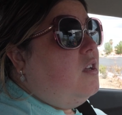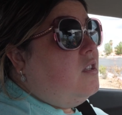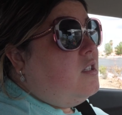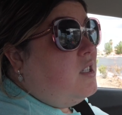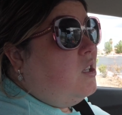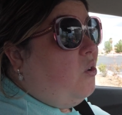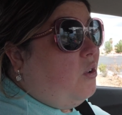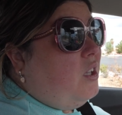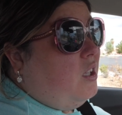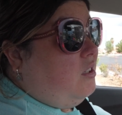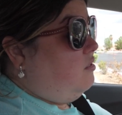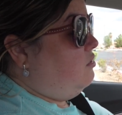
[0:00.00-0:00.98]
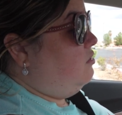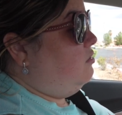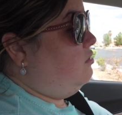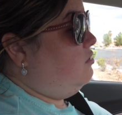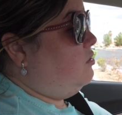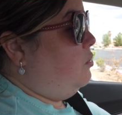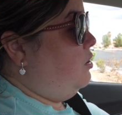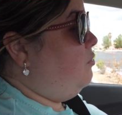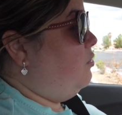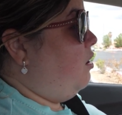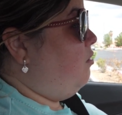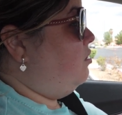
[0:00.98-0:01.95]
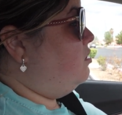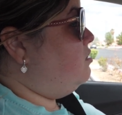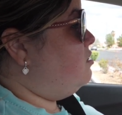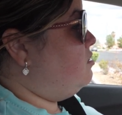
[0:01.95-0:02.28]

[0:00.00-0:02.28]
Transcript: It's the only 24 hours